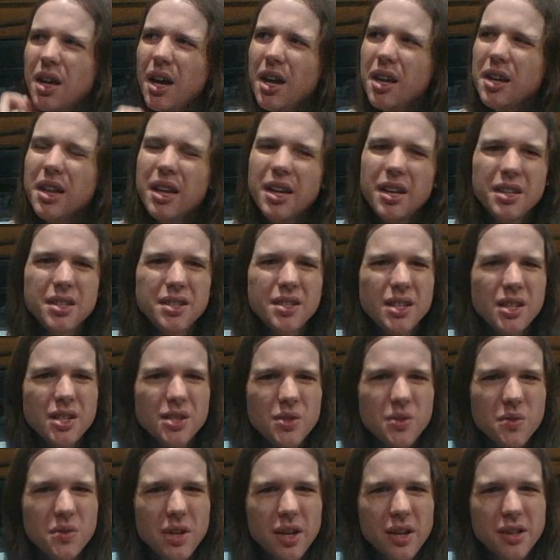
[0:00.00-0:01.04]
I'd like to say
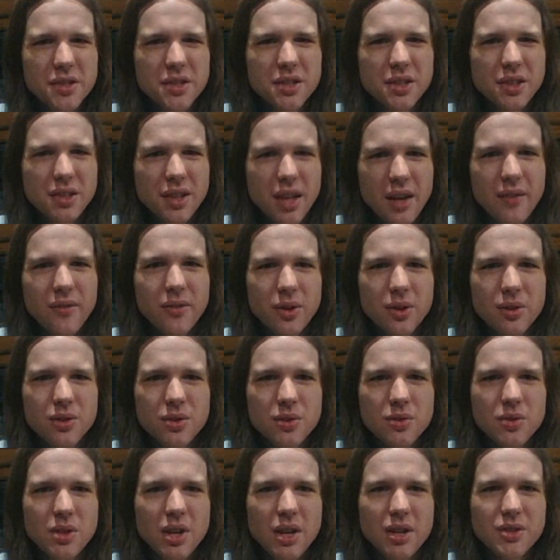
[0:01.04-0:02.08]
2011 or
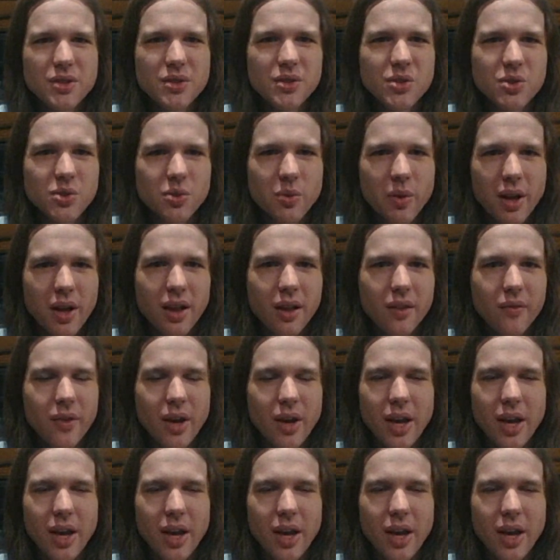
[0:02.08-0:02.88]
2012.